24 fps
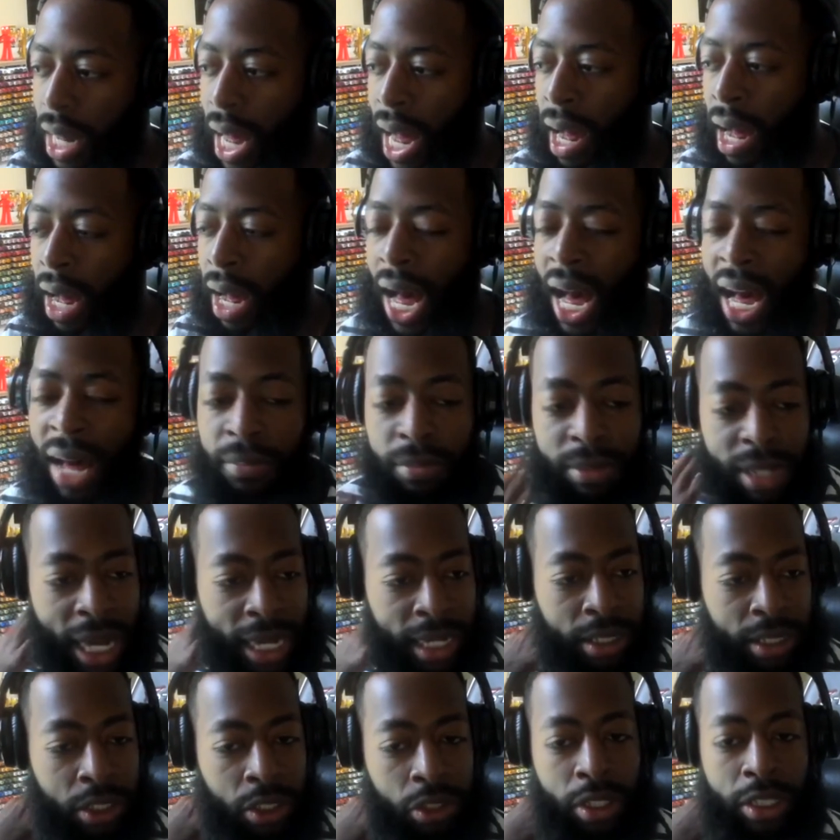I'm
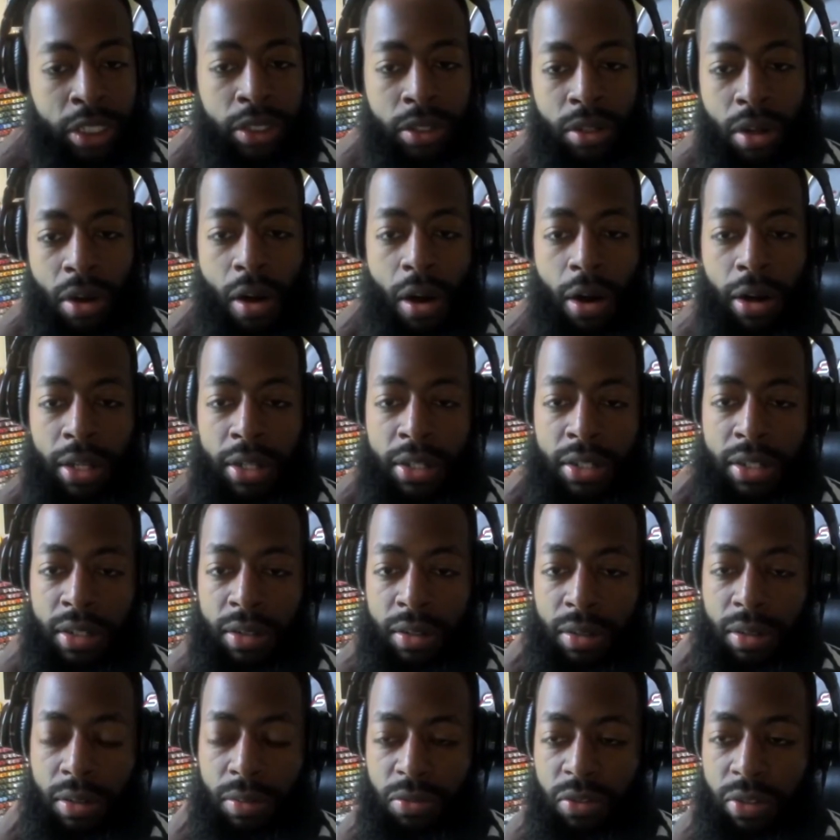like a traditional artist.